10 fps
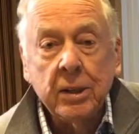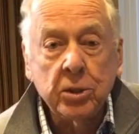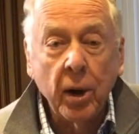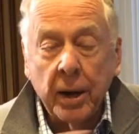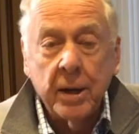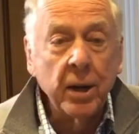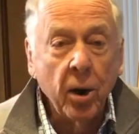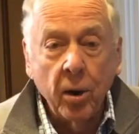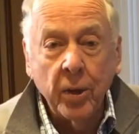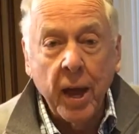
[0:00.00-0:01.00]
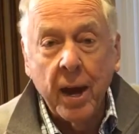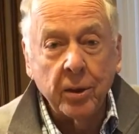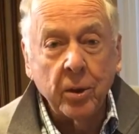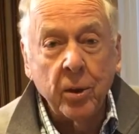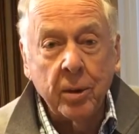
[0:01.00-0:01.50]
So I did all the
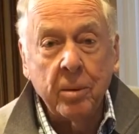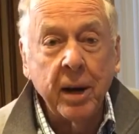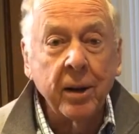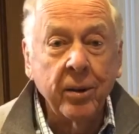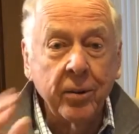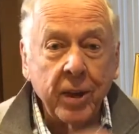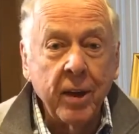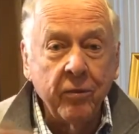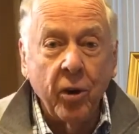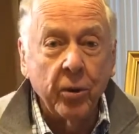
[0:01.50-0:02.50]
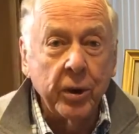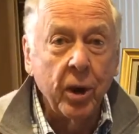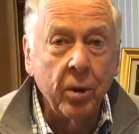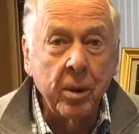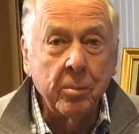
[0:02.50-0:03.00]
outgoing mail. They folded
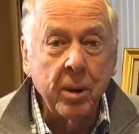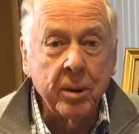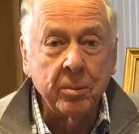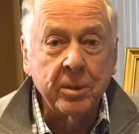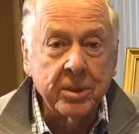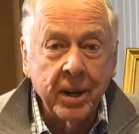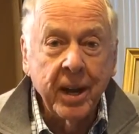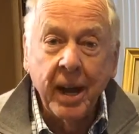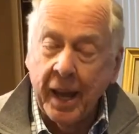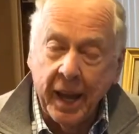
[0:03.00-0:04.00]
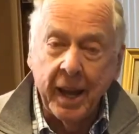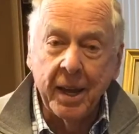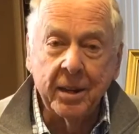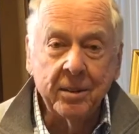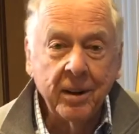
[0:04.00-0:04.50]
all my papers,
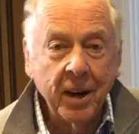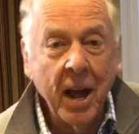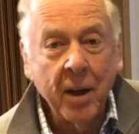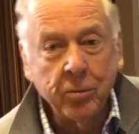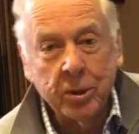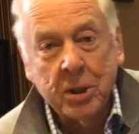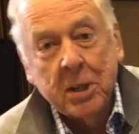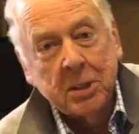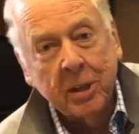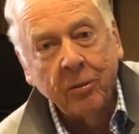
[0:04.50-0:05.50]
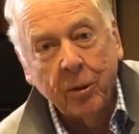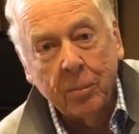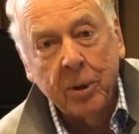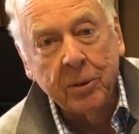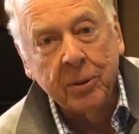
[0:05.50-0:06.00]
and life was easy for
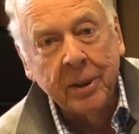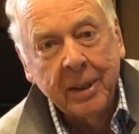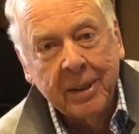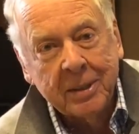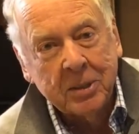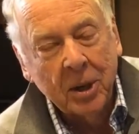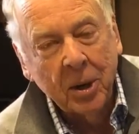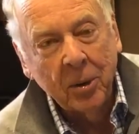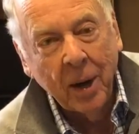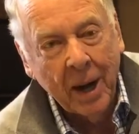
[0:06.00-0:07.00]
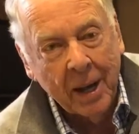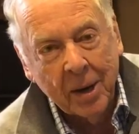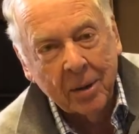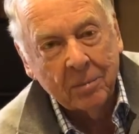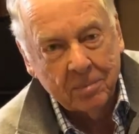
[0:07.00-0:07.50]
Boone. So I
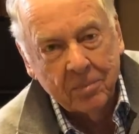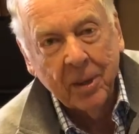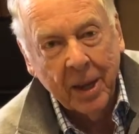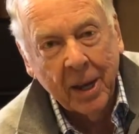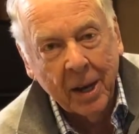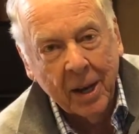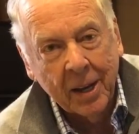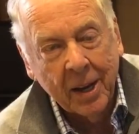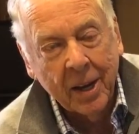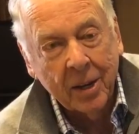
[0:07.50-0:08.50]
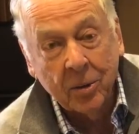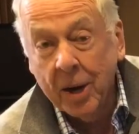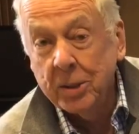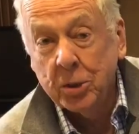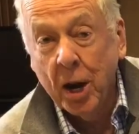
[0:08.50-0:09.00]
had a had a, uh,
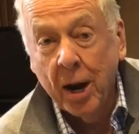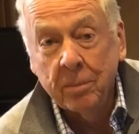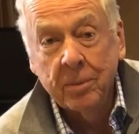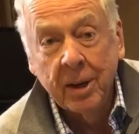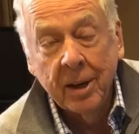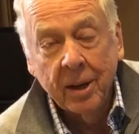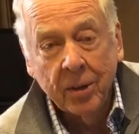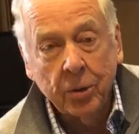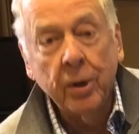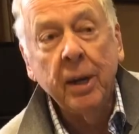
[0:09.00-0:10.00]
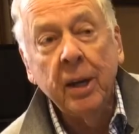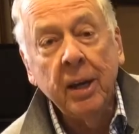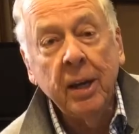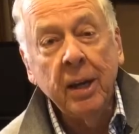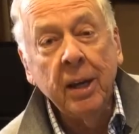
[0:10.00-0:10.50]
great job.
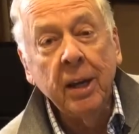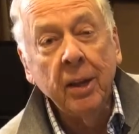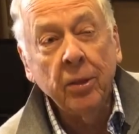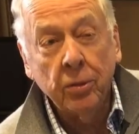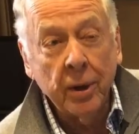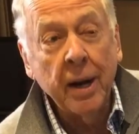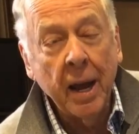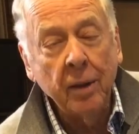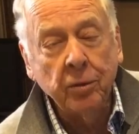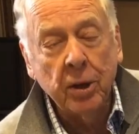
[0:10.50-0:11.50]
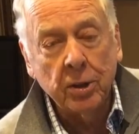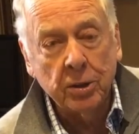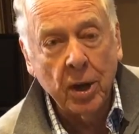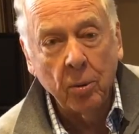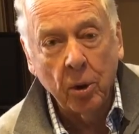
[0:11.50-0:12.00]
Three, three and a half
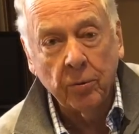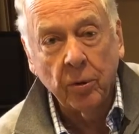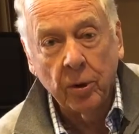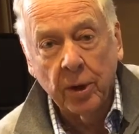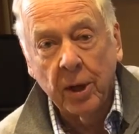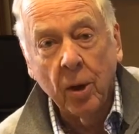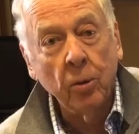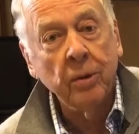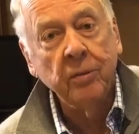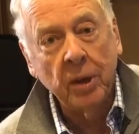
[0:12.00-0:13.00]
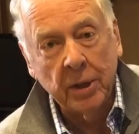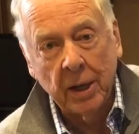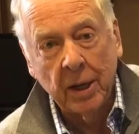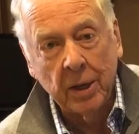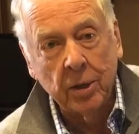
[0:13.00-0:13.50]
years I worked for the Holdenville
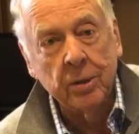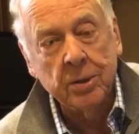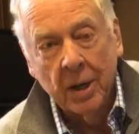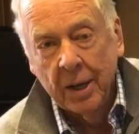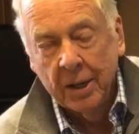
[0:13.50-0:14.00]
Daily News.